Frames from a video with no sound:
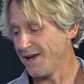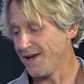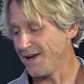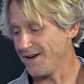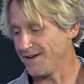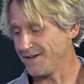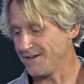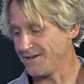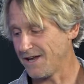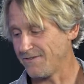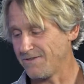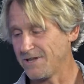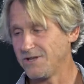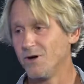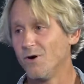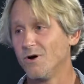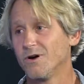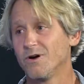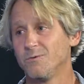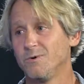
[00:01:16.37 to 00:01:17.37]
and and the
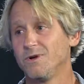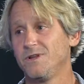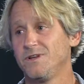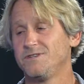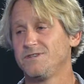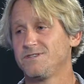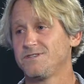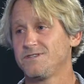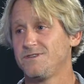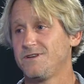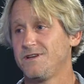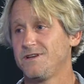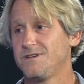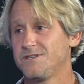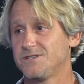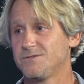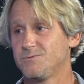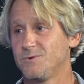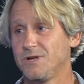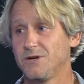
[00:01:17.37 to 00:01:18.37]
yoga really just
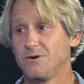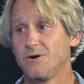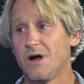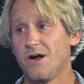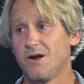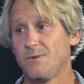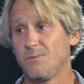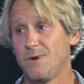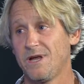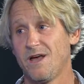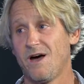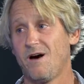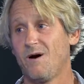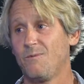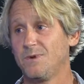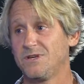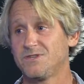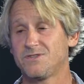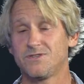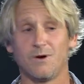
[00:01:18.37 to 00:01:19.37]
just really grounded me and
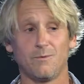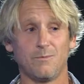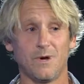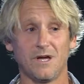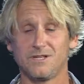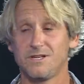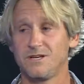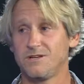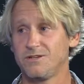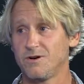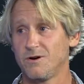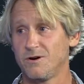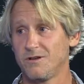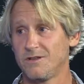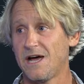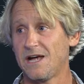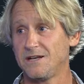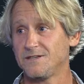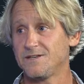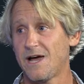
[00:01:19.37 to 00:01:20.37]
helped me so much
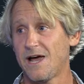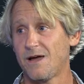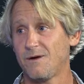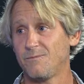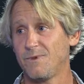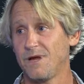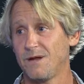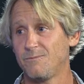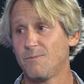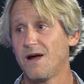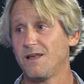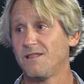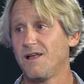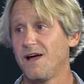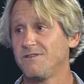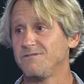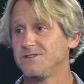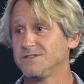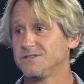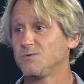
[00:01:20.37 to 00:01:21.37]
during that time in my
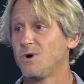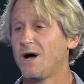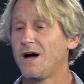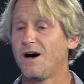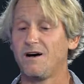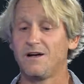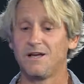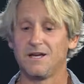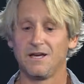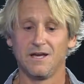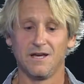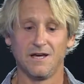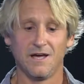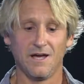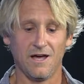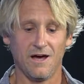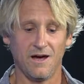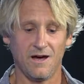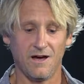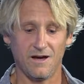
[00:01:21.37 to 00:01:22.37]
life as well.
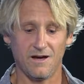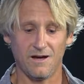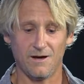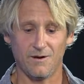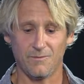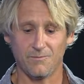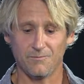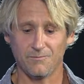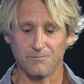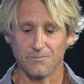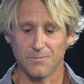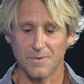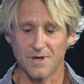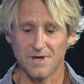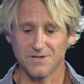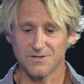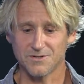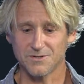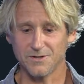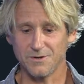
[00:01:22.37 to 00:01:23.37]
Um,
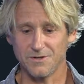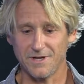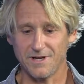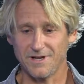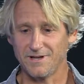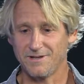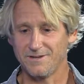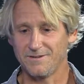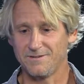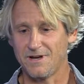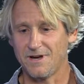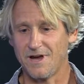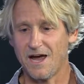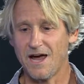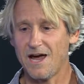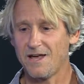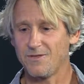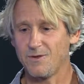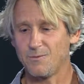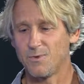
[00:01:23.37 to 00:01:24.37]
so then
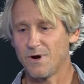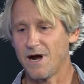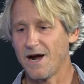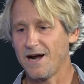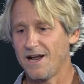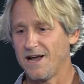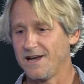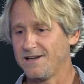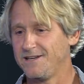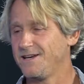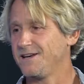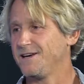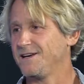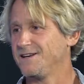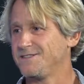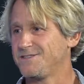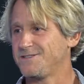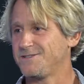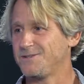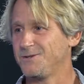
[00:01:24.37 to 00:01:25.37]
I had the bright
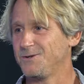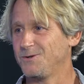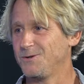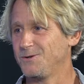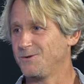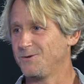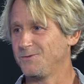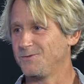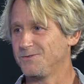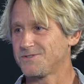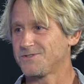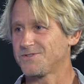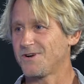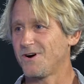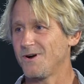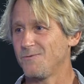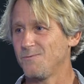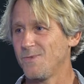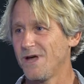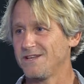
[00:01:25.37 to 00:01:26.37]
idea to
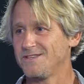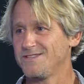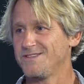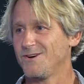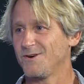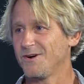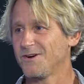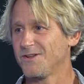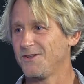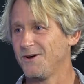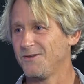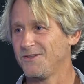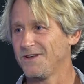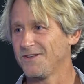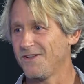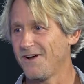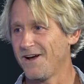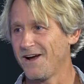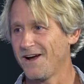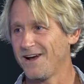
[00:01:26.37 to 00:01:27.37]
start a men's yoga
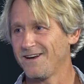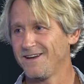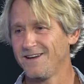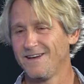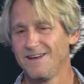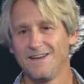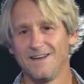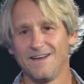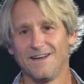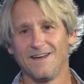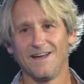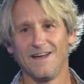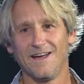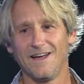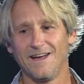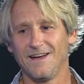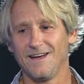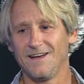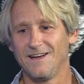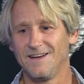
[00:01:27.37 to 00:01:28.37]
clothing line
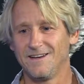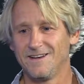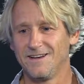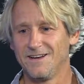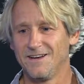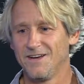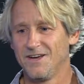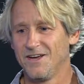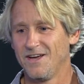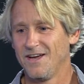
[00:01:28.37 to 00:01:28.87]
and,